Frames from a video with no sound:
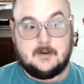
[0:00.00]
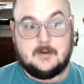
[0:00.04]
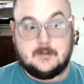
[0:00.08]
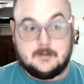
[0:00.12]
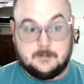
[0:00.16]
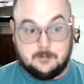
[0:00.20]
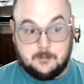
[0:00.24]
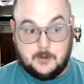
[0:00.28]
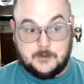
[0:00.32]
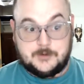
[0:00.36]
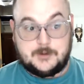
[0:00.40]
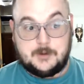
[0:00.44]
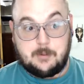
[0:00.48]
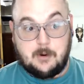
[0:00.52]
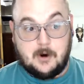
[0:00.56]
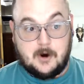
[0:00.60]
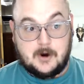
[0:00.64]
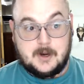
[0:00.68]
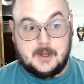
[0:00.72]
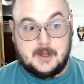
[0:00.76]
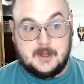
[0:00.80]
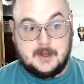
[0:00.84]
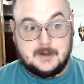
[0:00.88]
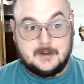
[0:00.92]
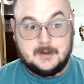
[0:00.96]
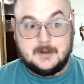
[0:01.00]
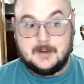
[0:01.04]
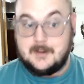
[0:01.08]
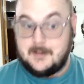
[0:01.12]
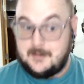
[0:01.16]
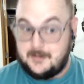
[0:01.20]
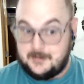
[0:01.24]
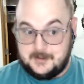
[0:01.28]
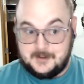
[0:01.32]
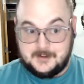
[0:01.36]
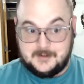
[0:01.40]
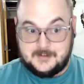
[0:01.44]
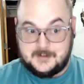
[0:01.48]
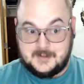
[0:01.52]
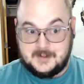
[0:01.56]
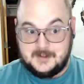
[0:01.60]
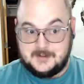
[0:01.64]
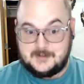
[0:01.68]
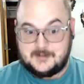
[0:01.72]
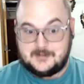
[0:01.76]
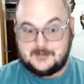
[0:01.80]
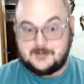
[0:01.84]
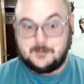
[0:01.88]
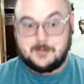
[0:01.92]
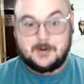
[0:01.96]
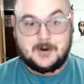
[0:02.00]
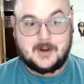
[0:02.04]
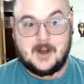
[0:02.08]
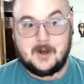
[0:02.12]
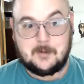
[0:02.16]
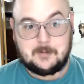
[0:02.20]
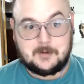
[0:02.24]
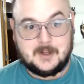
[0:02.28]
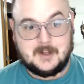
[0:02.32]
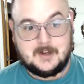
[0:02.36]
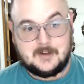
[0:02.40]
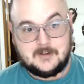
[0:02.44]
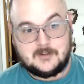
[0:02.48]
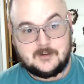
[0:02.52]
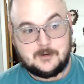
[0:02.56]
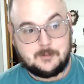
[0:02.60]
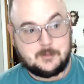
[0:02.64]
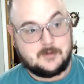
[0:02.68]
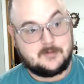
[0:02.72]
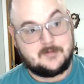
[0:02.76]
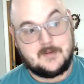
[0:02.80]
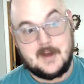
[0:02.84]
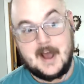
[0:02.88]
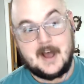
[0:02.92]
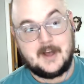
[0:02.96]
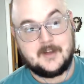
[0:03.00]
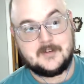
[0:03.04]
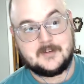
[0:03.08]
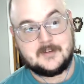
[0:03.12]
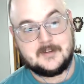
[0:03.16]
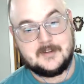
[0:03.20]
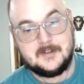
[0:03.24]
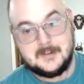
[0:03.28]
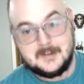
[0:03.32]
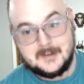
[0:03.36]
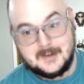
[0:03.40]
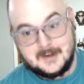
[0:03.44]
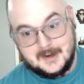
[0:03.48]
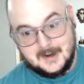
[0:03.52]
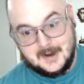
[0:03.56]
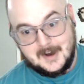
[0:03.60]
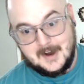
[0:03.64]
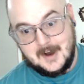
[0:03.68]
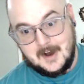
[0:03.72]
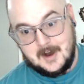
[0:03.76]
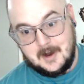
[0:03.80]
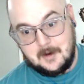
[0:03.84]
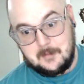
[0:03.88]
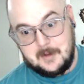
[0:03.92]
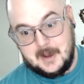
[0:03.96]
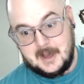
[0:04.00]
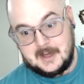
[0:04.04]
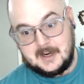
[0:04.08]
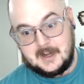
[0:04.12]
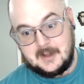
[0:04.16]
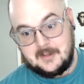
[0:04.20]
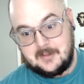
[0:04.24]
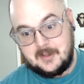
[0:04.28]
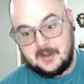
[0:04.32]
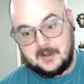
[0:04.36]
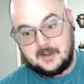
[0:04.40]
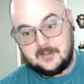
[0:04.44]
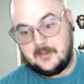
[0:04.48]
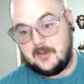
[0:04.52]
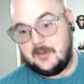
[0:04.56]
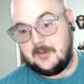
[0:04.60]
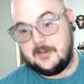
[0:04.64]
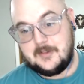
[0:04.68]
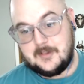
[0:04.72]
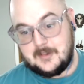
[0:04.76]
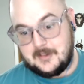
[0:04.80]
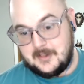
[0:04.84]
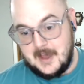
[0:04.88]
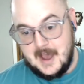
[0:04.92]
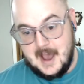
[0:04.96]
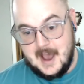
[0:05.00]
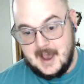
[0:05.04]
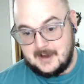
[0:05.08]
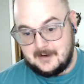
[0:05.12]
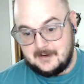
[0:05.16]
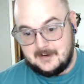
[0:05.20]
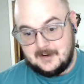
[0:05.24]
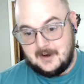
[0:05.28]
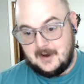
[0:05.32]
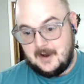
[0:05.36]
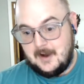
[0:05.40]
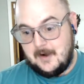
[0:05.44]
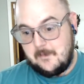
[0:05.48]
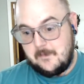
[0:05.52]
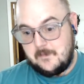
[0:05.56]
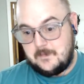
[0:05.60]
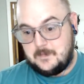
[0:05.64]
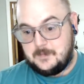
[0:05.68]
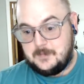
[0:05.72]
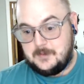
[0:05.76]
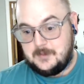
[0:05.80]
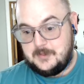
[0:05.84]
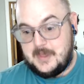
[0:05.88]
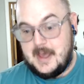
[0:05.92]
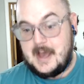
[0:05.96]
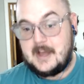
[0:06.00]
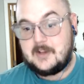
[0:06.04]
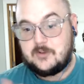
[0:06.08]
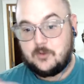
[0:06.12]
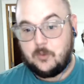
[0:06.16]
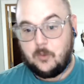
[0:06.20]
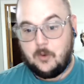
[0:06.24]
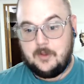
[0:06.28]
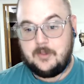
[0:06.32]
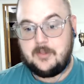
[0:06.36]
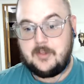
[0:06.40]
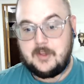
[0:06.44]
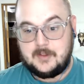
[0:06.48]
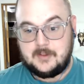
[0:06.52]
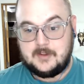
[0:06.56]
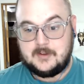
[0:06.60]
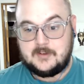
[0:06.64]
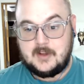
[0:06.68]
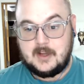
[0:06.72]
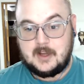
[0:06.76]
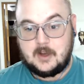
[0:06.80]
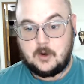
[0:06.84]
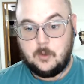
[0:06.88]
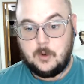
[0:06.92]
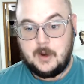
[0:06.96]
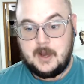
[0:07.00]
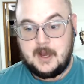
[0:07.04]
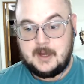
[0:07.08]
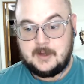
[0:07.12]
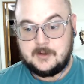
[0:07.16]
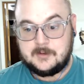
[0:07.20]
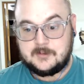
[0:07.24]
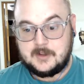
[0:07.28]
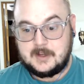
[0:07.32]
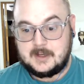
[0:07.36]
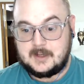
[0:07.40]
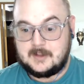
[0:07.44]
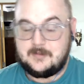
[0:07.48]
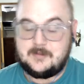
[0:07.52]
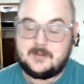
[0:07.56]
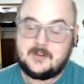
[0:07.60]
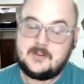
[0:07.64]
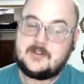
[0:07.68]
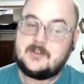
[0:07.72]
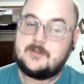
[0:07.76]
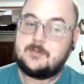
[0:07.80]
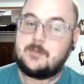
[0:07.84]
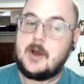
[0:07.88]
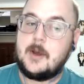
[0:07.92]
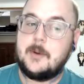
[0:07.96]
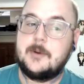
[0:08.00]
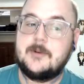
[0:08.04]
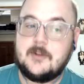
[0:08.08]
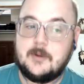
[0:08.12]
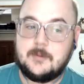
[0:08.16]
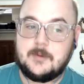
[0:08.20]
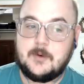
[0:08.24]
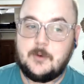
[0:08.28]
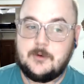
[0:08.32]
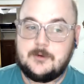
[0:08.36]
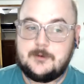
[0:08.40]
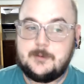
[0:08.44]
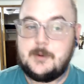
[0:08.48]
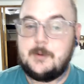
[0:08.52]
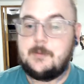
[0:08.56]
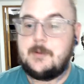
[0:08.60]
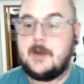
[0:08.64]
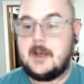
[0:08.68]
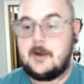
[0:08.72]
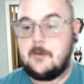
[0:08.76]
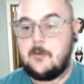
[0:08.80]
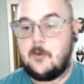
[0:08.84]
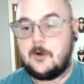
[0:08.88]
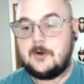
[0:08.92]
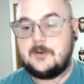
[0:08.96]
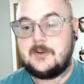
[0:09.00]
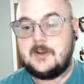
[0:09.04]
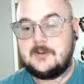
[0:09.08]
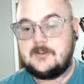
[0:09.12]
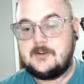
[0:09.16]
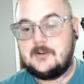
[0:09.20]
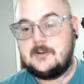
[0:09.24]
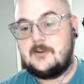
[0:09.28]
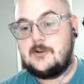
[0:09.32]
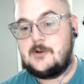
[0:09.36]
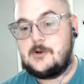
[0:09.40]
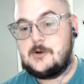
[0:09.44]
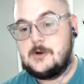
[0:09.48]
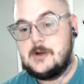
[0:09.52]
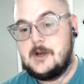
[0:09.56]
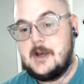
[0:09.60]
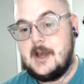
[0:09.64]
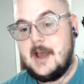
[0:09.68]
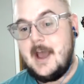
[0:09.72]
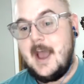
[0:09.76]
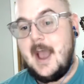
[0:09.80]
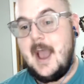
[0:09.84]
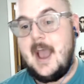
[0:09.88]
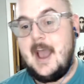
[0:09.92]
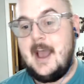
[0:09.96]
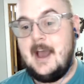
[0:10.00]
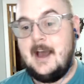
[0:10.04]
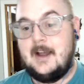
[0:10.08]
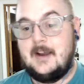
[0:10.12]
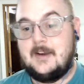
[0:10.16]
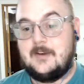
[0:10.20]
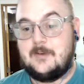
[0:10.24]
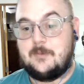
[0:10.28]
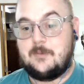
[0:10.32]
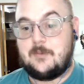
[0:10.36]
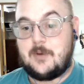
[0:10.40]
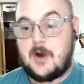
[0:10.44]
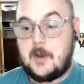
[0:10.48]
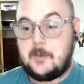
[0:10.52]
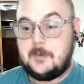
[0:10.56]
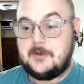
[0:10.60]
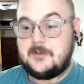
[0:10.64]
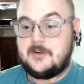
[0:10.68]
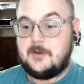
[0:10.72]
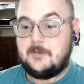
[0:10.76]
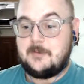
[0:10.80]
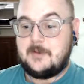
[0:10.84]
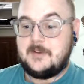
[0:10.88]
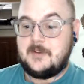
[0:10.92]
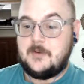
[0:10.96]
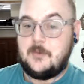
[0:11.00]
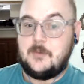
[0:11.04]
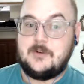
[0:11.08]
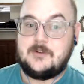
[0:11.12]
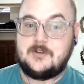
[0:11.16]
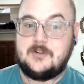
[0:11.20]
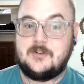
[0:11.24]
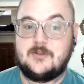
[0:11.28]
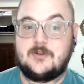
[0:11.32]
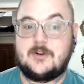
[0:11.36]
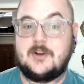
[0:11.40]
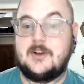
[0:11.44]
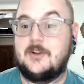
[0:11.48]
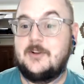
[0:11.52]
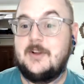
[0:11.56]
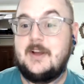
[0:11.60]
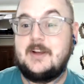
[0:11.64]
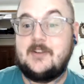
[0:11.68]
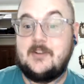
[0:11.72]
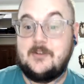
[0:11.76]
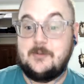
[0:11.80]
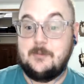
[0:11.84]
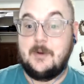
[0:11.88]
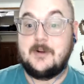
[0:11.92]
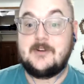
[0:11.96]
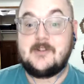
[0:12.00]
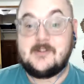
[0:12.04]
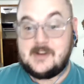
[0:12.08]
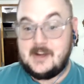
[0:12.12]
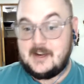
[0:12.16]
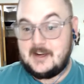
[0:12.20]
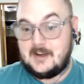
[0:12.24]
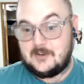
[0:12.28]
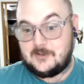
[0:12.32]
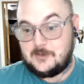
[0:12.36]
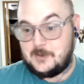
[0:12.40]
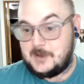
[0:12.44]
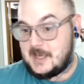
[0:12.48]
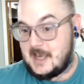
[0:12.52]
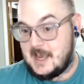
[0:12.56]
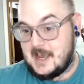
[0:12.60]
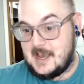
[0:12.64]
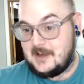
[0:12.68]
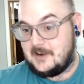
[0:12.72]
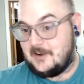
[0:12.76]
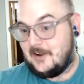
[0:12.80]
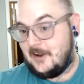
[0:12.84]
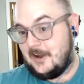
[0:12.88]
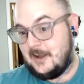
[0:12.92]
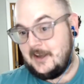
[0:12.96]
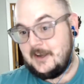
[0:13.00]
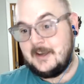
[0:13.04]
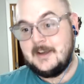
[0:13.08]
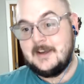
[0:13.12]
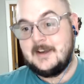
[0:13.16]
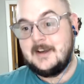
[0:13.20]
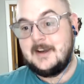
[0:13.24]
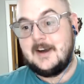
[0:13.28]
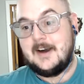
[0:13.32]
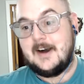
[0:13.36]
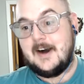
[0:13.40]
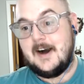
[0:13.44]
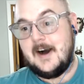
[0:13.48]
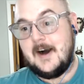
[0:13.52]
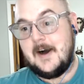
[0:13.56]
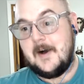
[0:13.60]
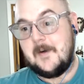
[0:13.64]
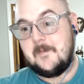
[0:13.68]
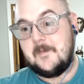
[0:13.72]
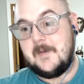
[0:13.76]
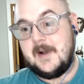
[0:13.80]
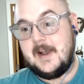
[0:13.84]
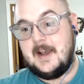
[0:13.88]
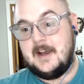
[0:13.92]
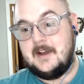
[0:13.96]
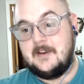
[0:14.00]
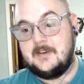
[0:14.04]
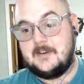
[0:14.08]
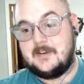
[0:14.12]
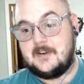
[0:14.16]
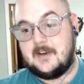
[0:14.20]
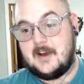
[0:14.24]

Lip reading: multi-party, things get super complicated super fast. And I think that's one thing to take away is like this is probably something we should be paying more attention to, and probably something that we should collect as much data as we can on. And